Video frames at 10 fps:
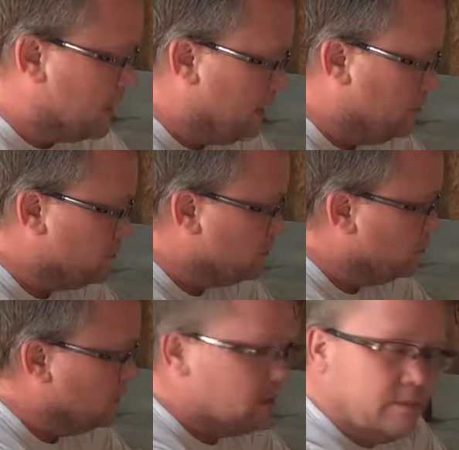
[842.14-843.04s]
I use a
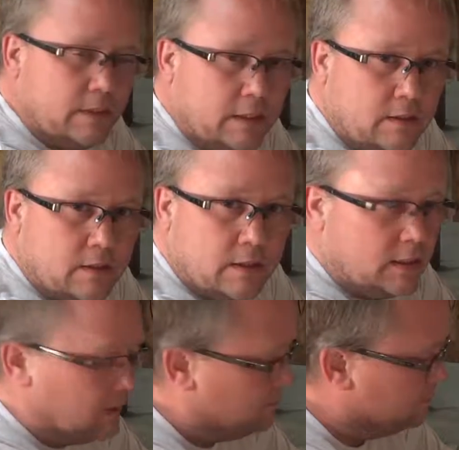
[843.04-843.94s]
USB
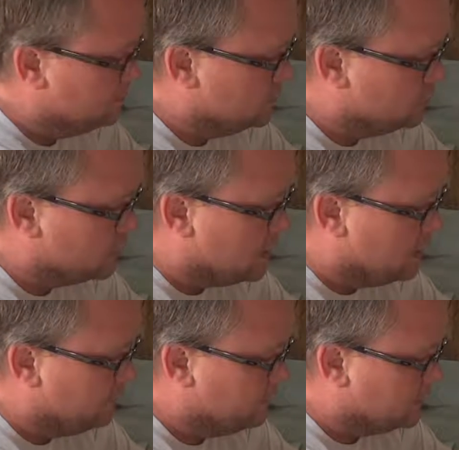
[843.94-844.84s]

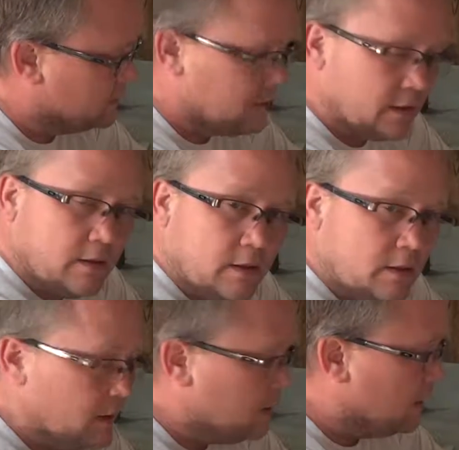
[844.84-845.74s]
drive stick
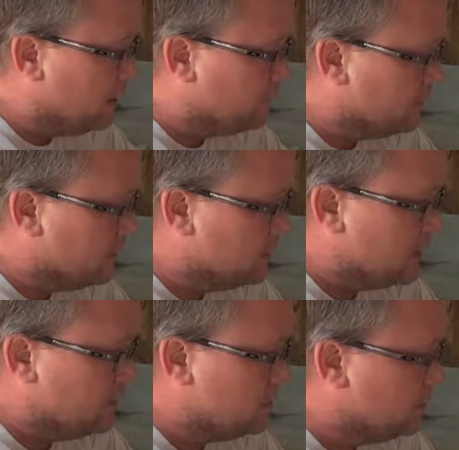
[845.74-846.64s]
for this.
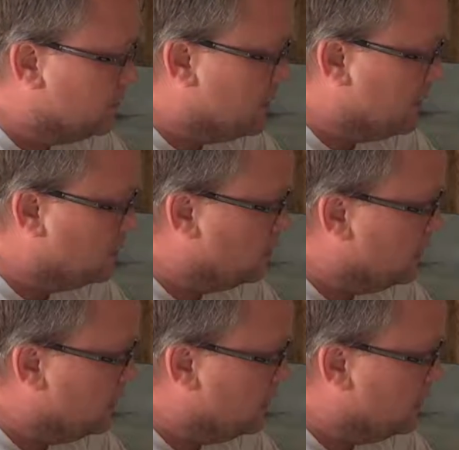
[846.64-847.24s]
I use Simple Mining